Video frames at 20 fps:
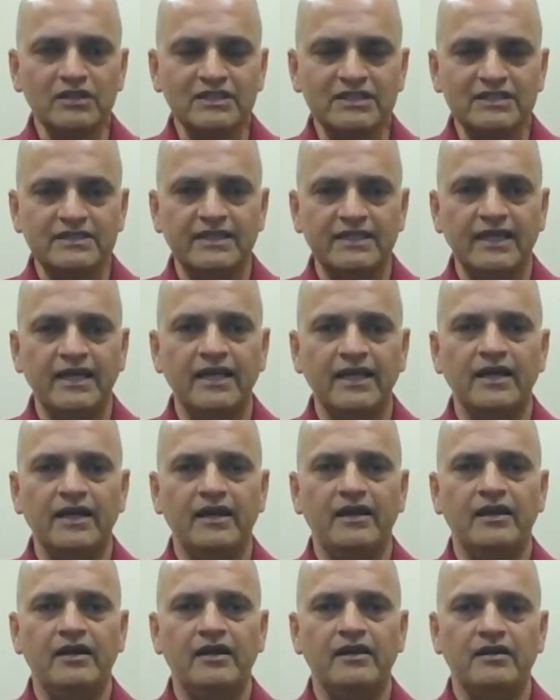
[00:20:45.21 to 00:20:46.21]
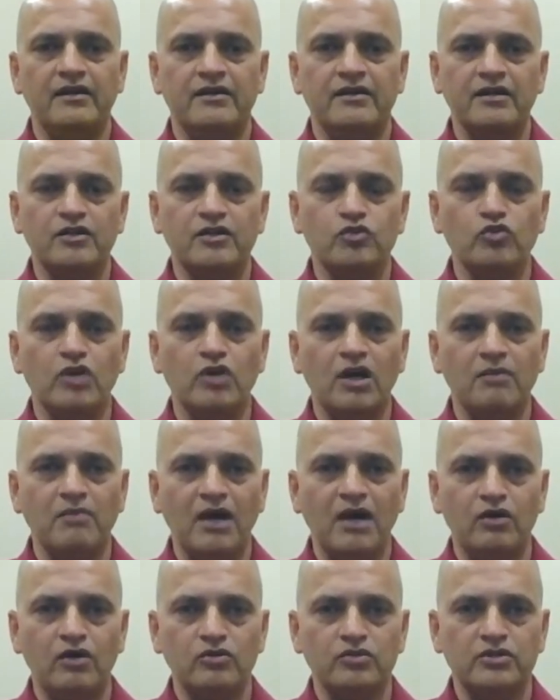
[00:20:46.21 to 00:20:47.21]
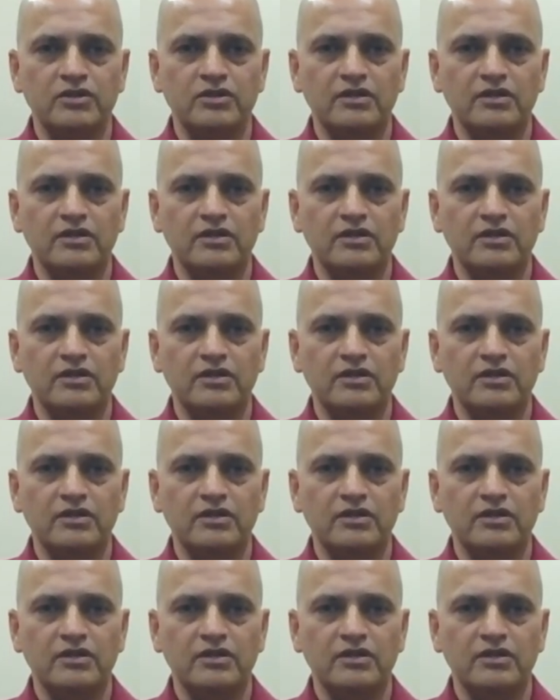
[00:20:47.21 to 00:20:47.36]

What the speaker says: stale air to come out